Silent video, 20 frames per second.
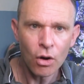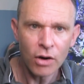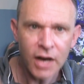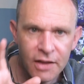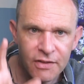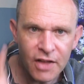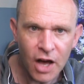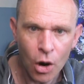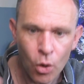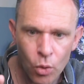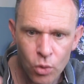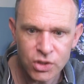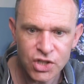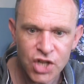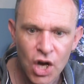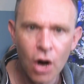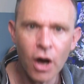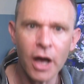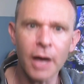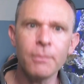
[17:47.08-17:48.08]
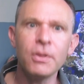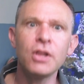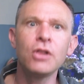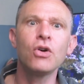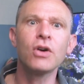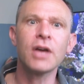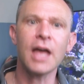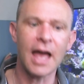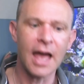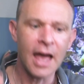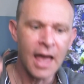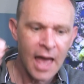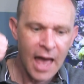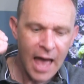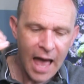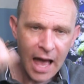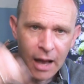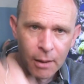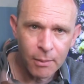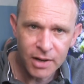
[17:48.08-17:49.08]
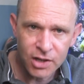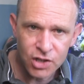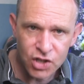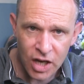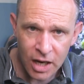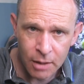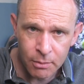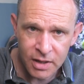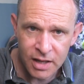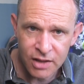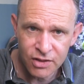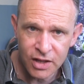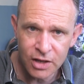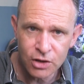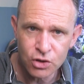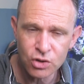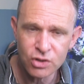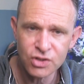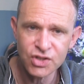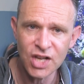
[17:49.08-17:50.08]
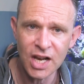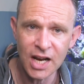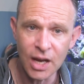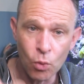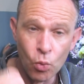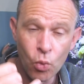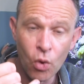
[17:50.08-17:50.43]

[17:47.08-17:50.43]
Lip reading: on it the whole time. Look at how many things you're selling.